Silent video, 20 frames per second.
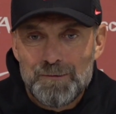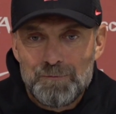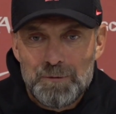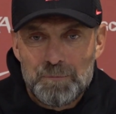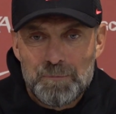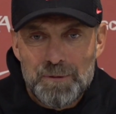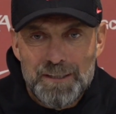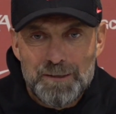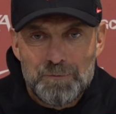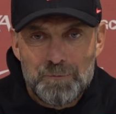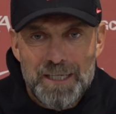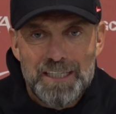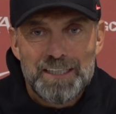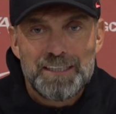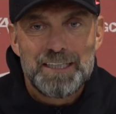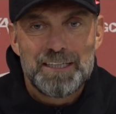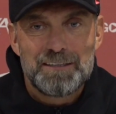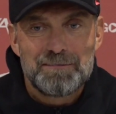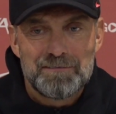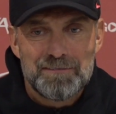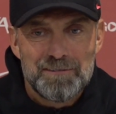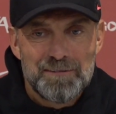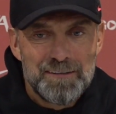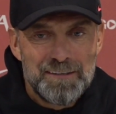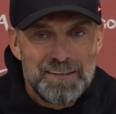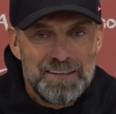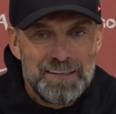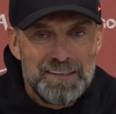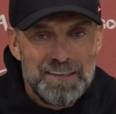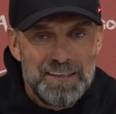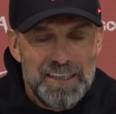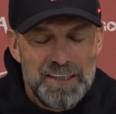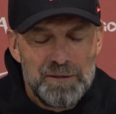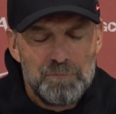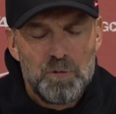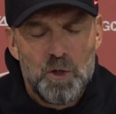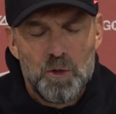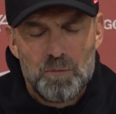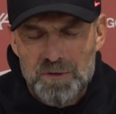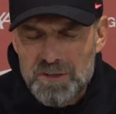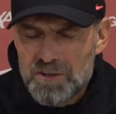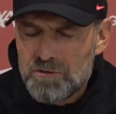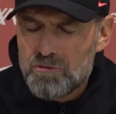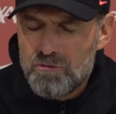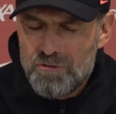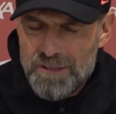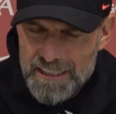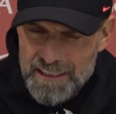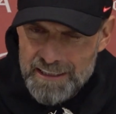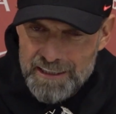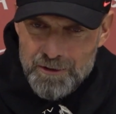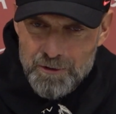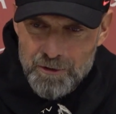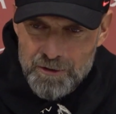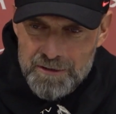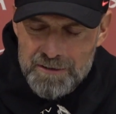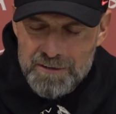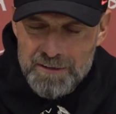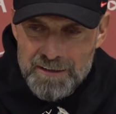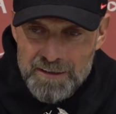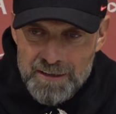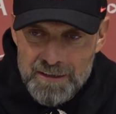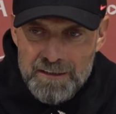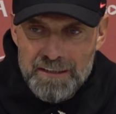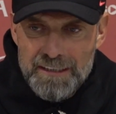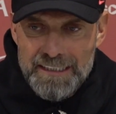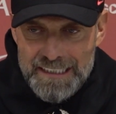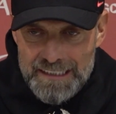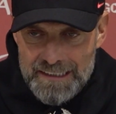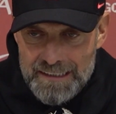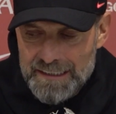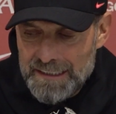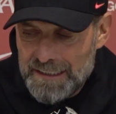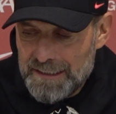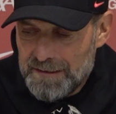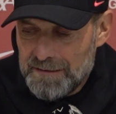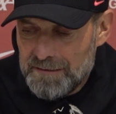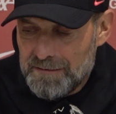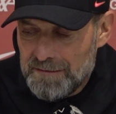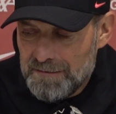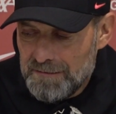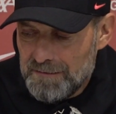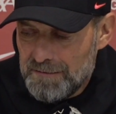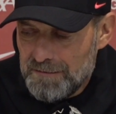we played well enough. In moments, really good. In the end,